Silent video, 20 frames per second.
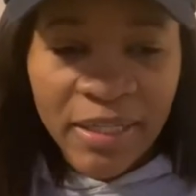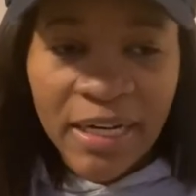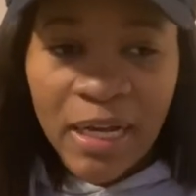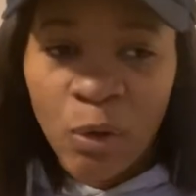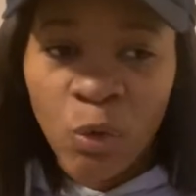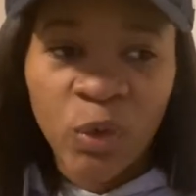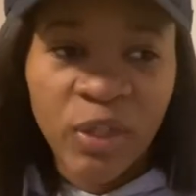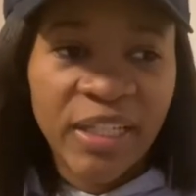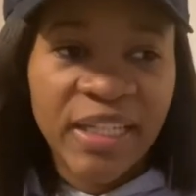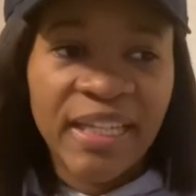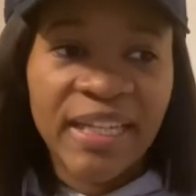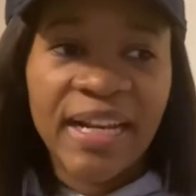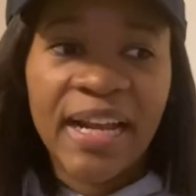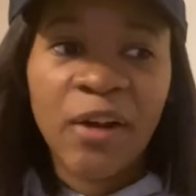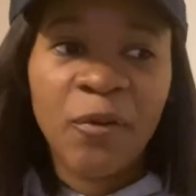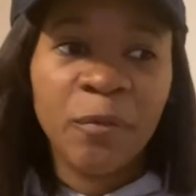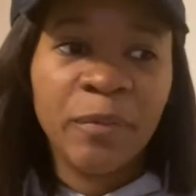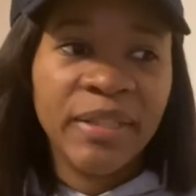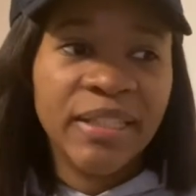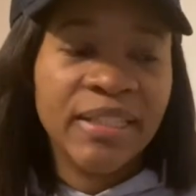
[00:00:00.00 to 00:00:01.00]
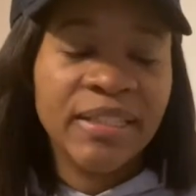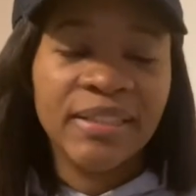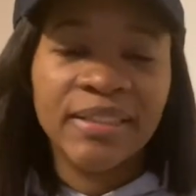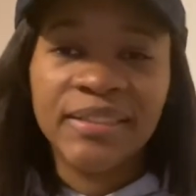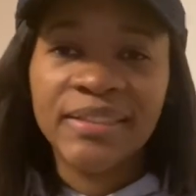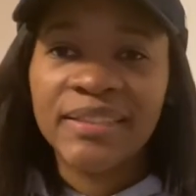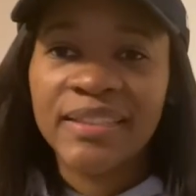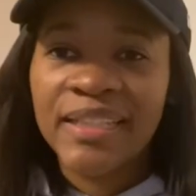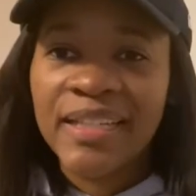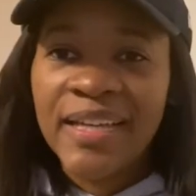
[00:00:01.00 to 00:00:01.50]
I want to get out
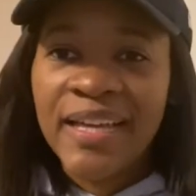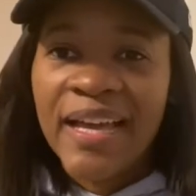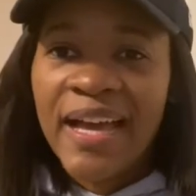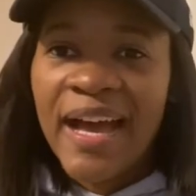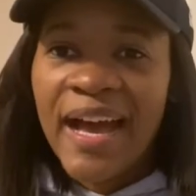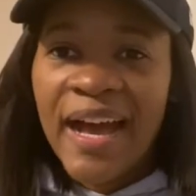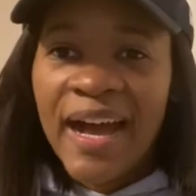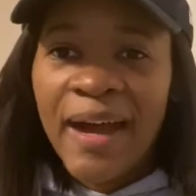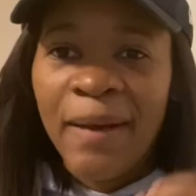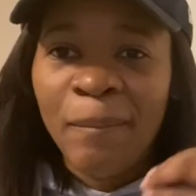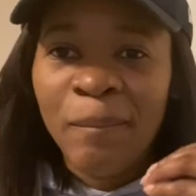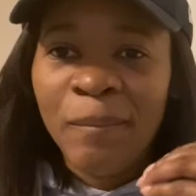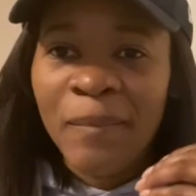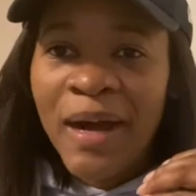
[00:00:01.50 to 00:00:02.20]
because I'm